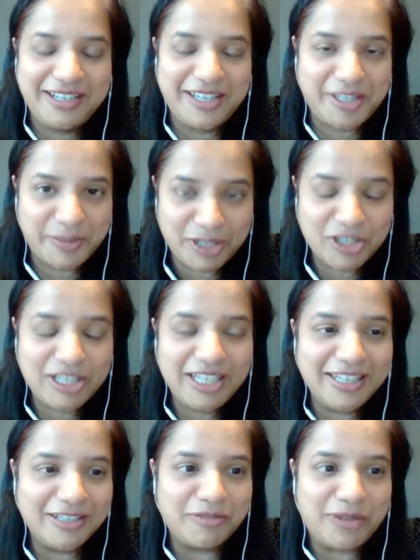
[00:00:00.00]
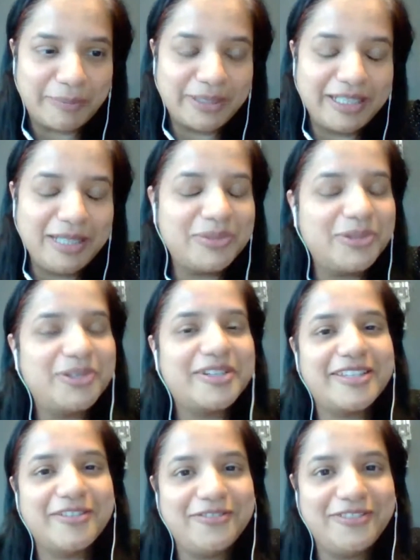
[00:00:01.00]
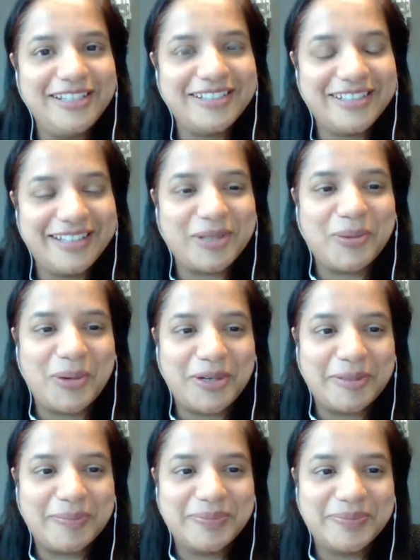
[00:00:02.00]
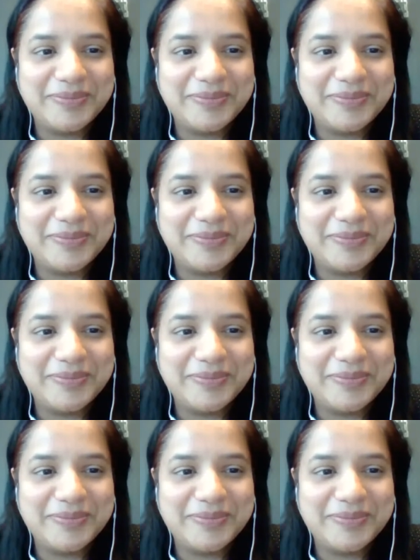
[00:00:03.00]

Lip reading: especially in a rapidly progressing field like quantum.